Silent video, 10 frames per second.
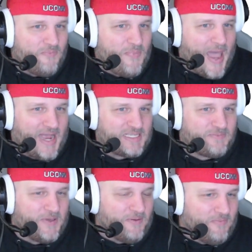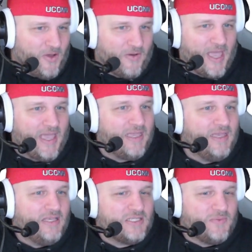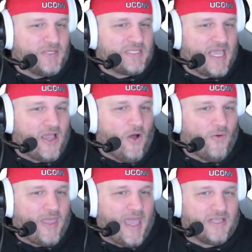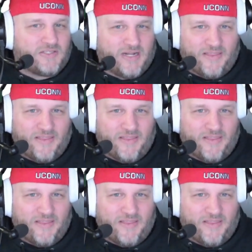backspin. Okay, so we say, okay, so now